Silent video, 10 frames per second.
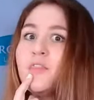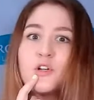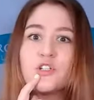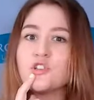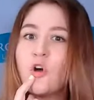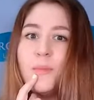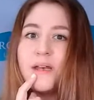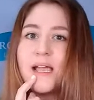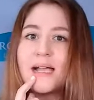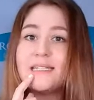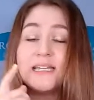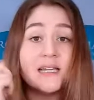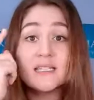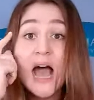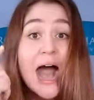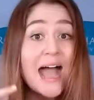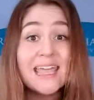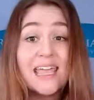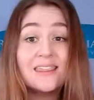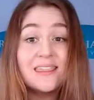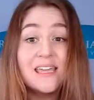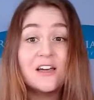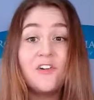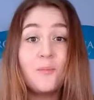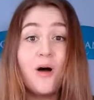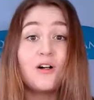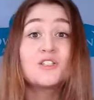There's so many ideas. I can't think of them all.